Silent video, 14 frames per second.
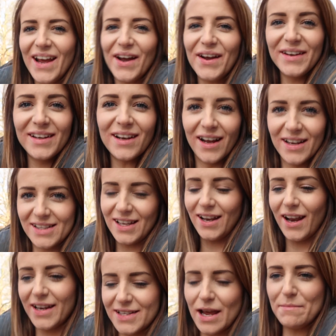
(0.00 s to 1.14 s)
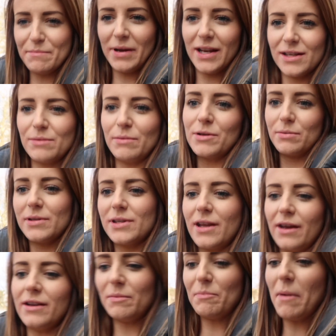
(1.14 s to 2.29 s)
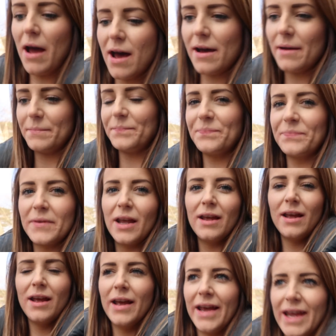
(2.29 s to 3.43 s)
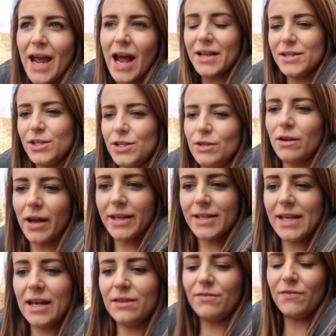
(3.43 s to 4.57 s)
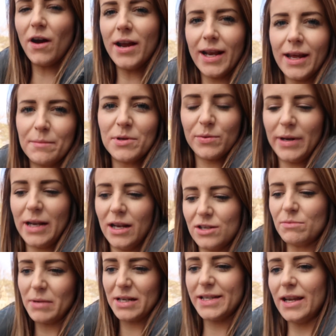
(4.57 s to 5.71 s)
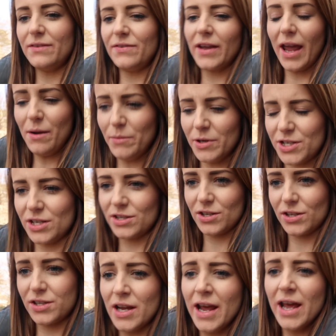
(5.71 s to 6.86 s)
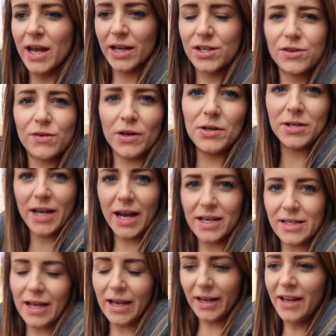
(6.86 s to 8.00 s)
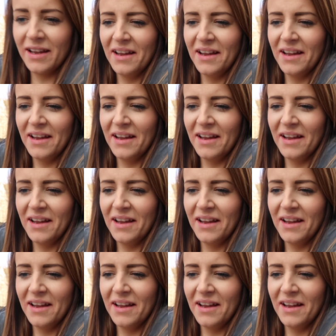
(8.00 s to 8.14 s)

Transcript: it only lasted like 10 minutes, which was good, but um, he had to do like teeth filing in between each of my teeth again, which is just excruciating.